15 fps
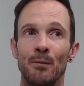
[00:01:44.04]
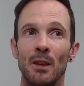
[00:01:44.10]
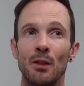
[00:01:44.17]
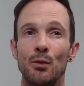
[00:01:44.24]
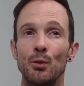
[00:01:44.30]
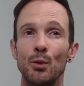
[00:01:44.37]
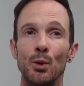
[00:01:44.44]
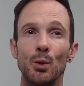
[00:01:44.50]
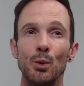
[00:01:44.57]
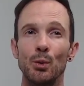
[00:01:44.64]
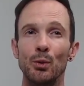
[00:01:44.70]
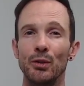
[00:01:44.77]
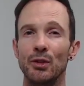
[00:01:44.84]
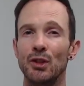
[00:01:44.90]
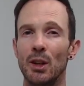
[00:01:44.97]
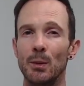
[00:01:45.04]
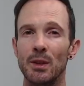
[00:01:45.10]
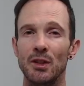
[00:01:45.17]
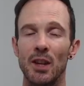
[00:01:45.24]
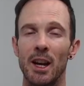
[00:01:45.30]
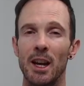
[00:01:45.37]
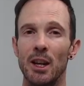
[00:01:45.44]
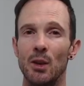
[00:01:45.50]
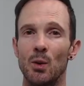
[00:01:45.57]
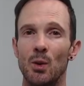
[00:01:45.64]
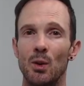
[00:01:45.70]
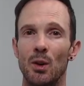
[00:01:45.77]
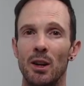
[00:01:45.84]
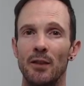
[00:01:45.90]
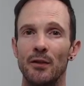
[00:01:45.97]
rules, shall we say,
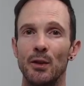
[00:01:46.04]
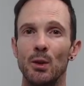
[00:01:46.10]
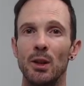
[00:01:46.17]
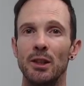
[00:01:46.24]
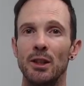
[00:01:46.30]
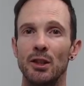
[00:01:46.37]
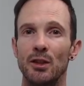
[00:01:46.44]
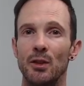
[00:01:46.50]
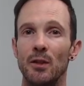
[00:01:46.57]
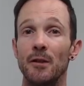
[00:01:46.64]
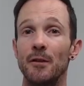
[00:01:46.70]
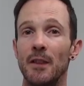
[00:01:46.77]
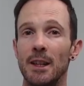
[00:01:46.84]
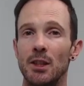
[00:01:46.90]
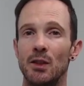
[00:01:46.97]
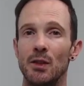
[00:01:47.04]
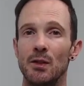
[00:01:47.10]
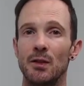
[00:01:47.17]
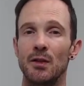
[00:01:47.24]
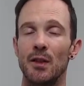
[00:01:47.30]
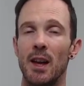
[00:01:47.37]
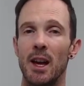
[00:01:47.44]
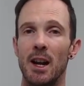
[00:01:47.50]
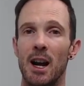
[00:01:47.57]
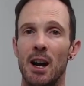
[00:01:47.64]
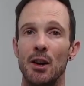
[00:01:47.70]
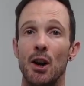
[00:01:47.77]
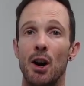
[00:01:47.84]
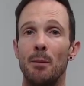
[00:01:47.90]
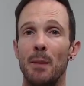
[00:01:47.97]
or a few additional features that are
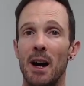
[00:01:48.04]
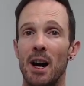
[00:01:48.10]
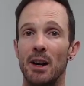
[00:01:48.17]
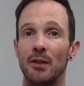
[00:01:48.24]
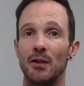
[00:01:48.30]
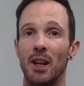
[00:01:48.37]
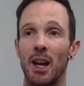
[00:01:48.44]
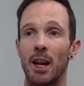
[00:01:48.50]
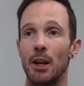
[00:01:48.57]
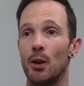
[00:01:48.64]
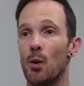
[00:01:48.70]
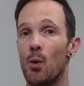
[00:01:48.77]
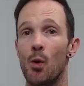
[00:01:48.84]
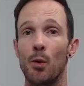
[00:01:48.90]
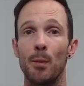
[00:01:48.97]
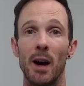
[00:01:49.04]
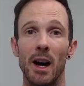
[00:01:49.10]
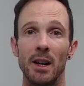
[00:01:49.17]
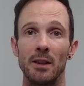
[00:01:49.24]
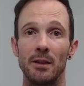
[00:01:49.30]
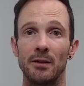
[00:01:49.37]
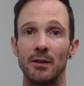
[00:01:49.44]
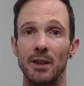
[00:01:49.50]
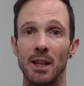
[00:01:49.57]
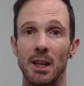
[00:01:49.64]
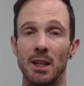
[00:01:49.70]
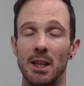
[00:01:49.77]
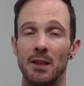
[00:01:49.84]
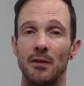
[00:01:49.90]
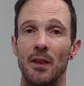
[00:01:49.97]
not part of Cairn or part of
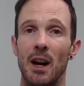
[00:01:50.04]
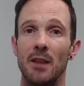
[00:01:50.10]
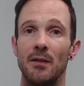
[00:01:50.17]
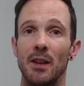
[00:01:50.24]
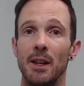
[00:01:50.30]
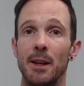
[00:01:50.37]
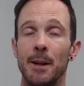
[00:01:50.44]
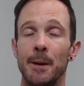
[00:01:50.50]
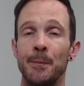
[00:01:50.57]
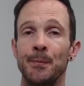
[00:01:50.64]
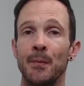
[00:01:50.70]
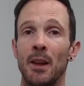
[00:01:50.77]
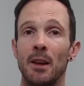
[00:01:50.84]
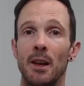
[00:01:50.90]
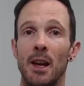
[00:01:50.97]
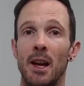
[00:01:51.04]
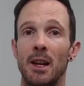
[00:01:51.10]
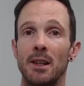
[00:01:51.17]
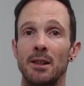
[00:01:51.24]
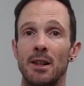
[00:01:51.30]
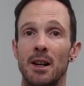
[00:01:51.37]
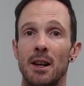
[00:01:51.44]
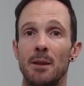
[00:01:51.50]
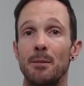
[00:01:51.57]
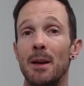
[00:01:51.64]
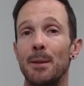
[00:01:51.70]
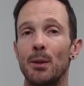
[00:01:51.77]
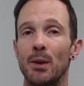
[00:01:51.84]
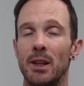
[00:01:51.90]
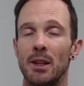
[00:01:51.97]
D&D 5e. And maybe
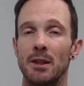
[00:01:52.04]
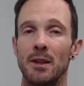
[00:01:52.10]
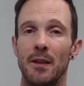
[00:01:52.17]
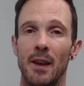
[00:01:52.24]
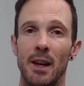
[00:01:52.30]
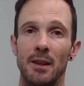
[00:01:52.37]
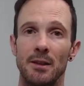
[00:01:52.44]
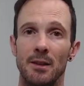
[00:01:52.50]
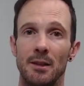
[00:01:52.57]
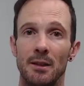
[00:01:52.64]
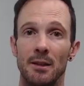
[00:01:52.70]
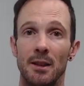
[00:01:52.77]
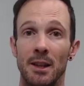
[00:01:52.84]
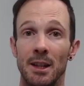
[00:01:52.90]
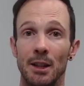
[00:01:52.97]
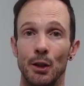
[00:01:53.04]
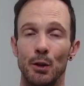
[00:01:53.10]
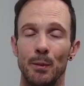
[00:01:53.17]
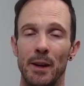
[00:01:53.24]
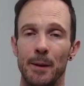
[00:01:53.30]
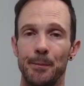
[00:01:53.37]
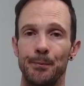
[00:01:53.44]
I'll get into that in a little bit.